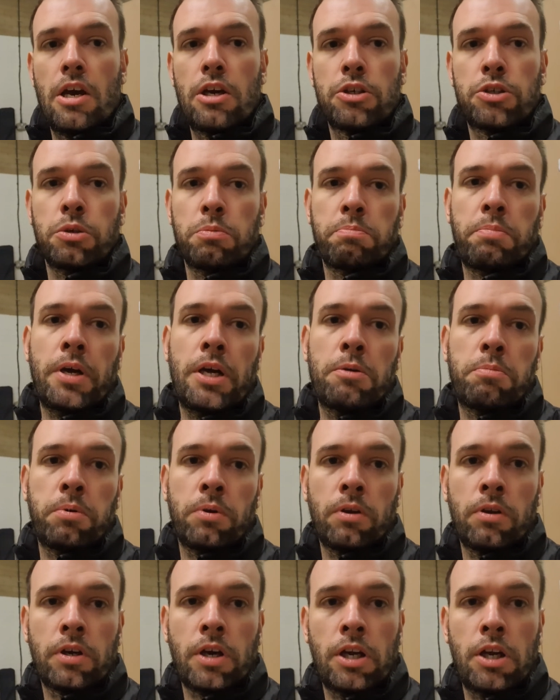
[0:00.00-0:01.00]
some
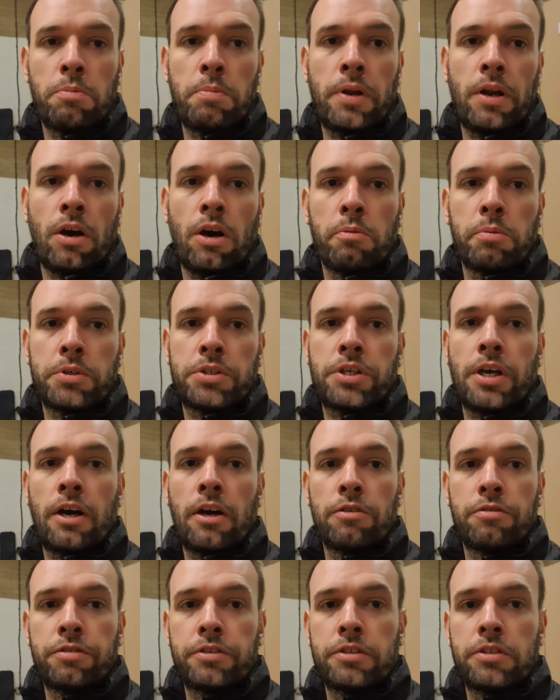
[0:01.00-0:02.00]
people are going to be like
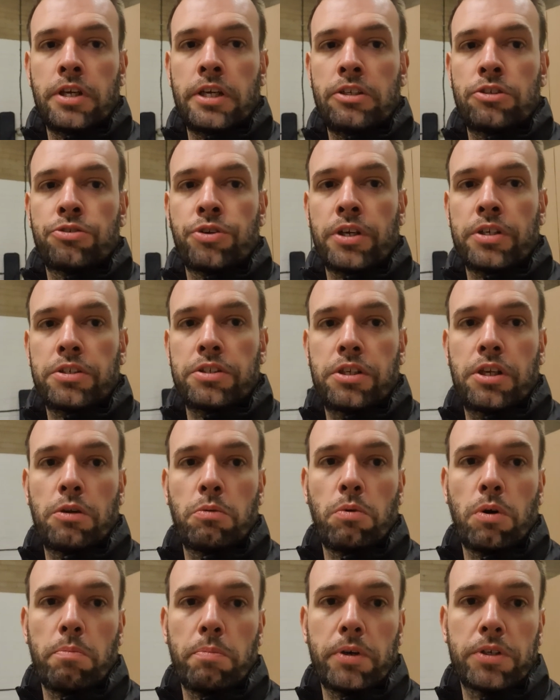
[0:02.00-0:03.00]
myself and interested in
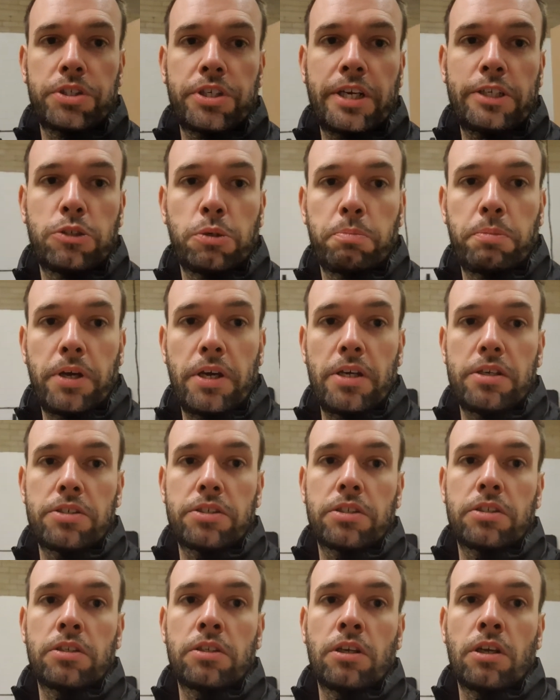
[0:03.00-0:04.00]
what my setup is,
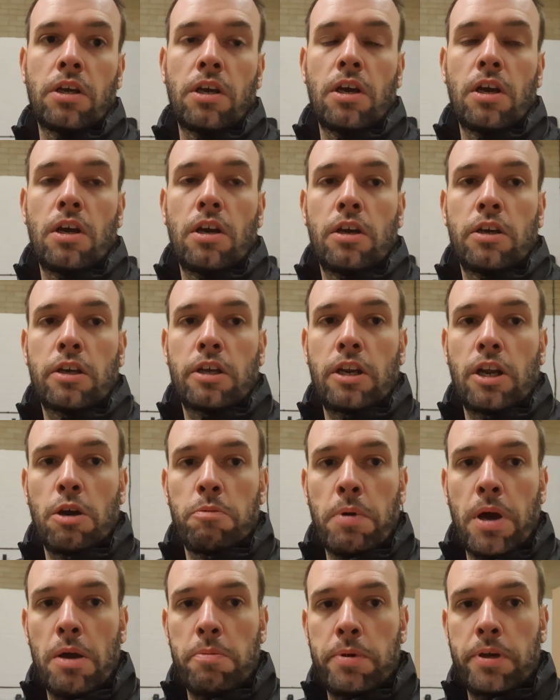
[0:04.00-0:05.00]
and you know,
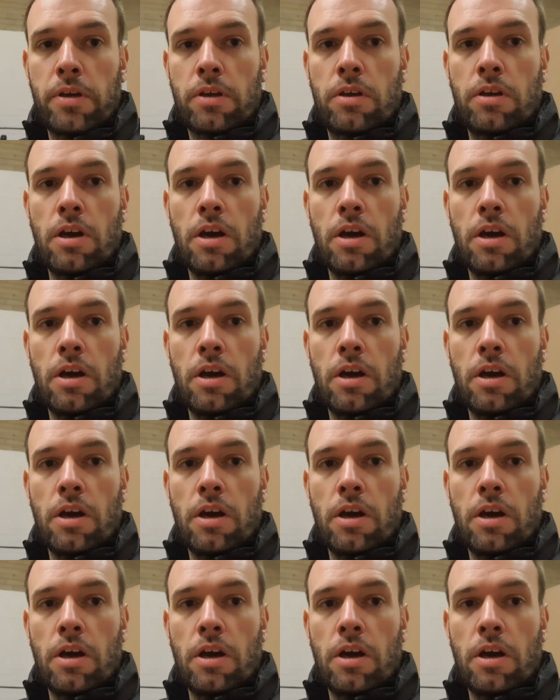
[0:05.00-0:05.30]
maybe